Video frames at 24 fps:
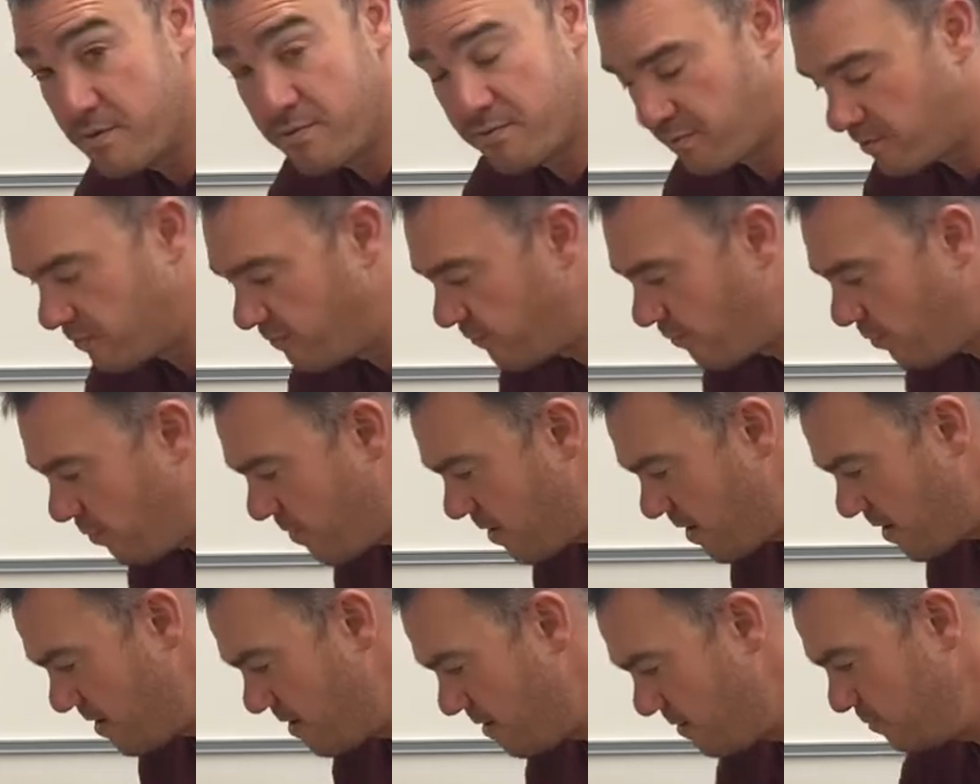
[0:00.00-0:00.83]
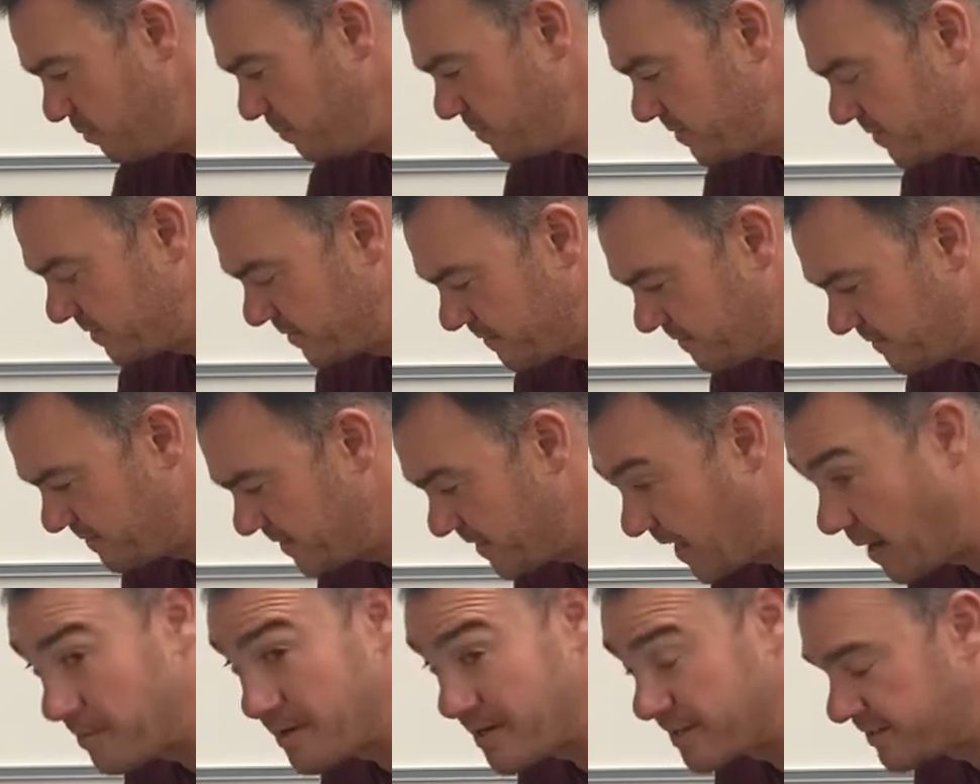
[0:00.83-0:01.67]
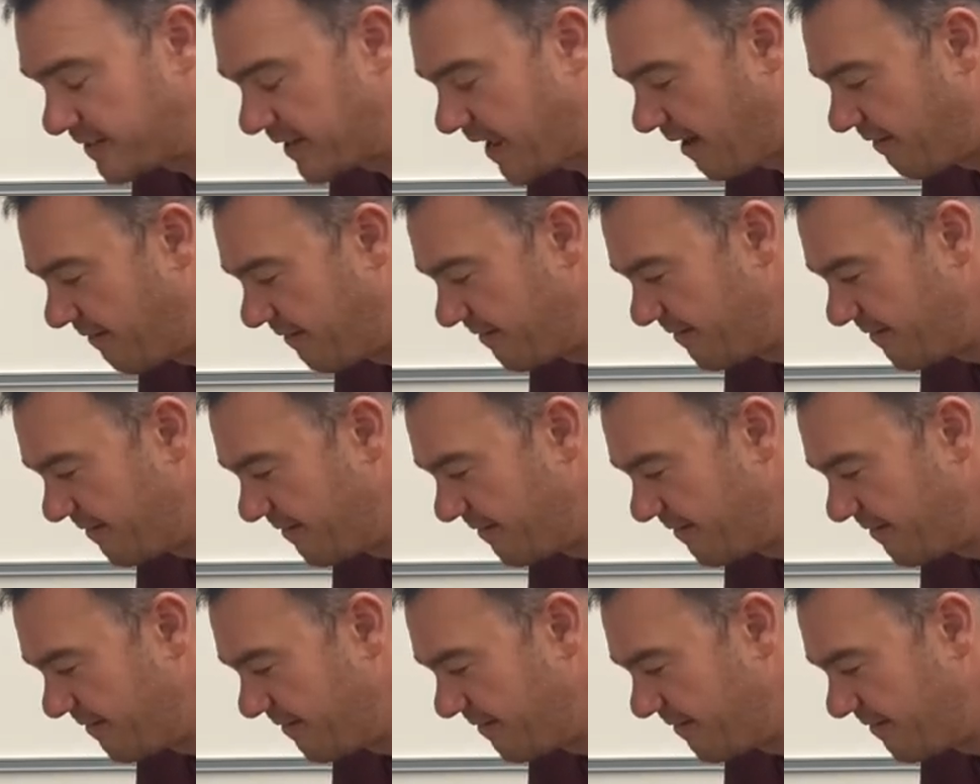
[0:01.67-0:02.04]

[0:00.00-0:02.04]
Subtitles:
for 4, oops, that one doesn't count.